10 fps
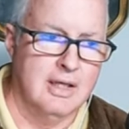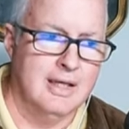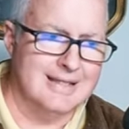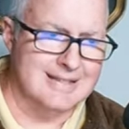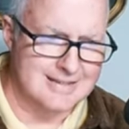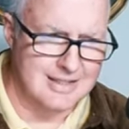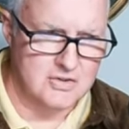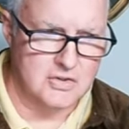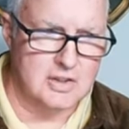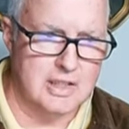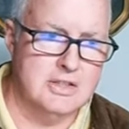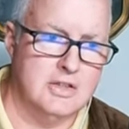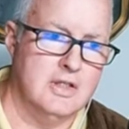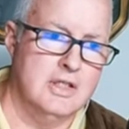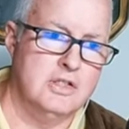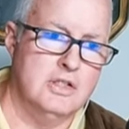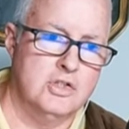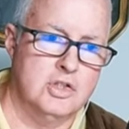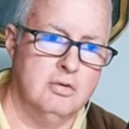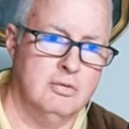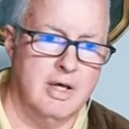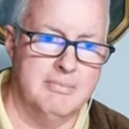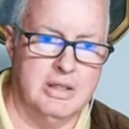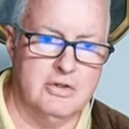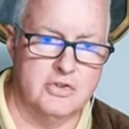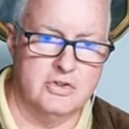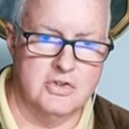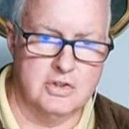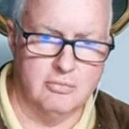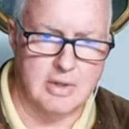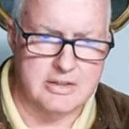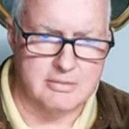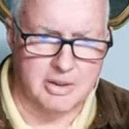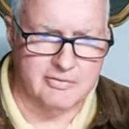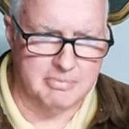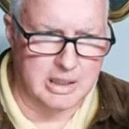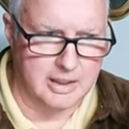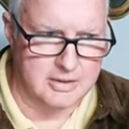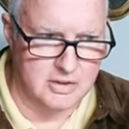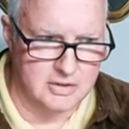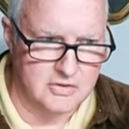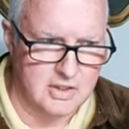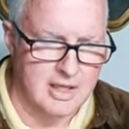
consensus legislation that showed lawmakers could still rise above politics.